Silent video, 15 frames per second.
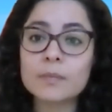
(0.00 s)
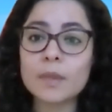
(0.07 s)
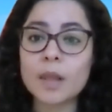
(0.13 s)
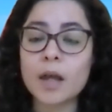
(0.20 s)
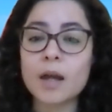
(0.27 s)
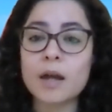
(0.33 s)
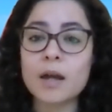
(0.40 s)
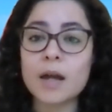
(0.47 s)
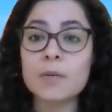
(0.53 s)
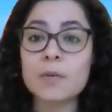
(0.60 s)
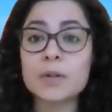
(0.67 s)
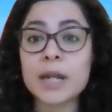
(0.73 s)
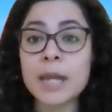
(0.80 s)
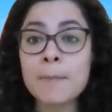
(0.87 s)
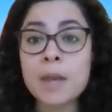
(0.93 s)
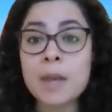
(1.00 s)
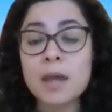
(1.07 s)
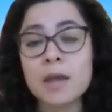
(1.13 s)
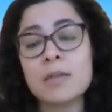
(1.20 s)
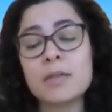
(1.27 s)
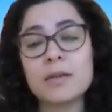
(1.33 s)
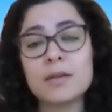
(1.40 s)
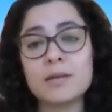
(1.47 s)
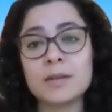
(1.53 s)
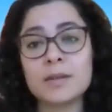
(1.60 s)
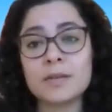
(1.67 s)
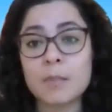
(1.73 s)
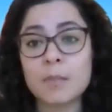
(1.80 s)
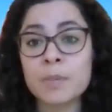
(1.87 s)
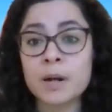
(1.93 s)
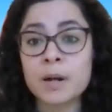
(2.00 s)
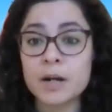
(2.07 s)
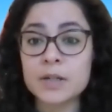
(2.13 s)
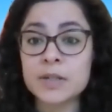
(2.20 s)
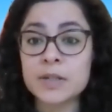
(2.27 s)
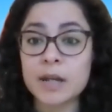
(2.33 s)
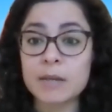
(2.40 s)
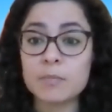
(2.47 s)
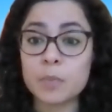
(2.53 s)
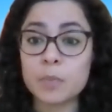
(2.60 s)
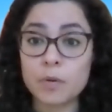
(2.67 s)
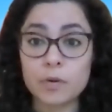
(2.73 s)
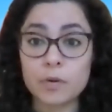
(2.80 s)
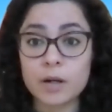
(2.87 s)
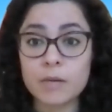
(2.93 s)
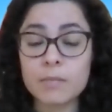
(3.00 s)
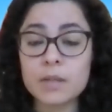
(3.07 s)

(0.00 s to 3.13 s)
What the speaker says: Our MF is a part-time program.